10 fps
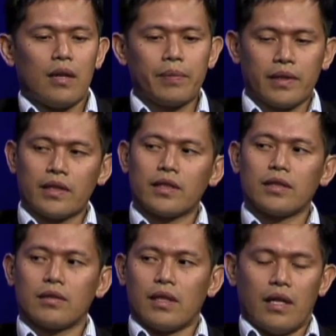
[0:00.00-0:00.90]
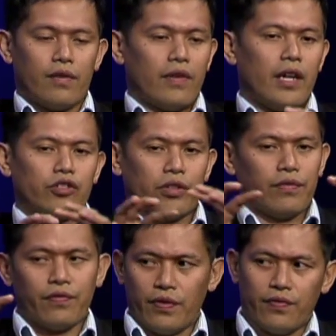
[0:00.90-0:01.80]
competition out of
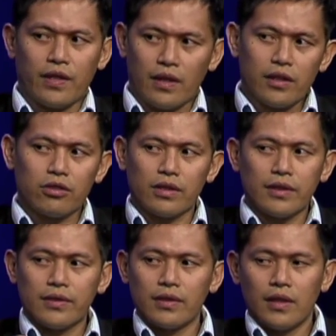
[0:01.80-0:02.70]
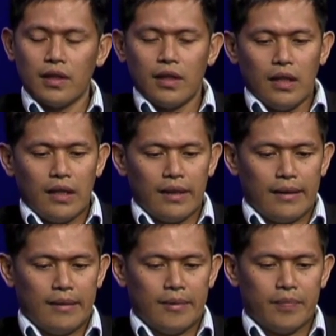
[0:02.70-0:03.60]
150 countries,
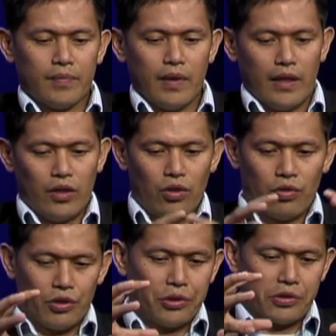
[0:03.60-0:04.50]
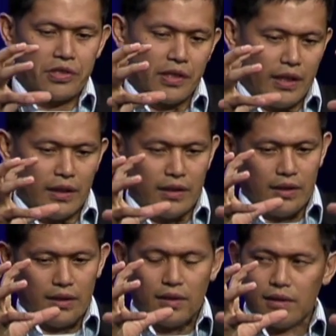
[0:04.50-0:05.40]
and you're staying in
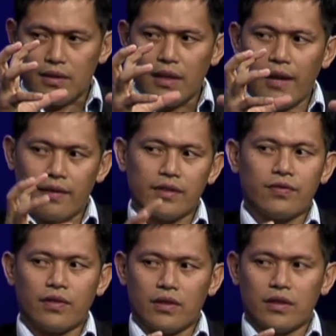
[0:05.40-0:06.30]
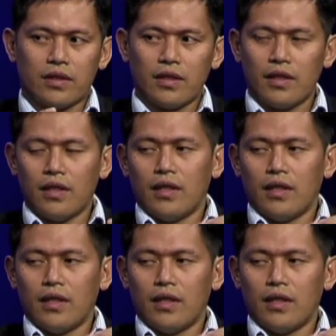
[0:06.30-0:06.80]
the athletes' village.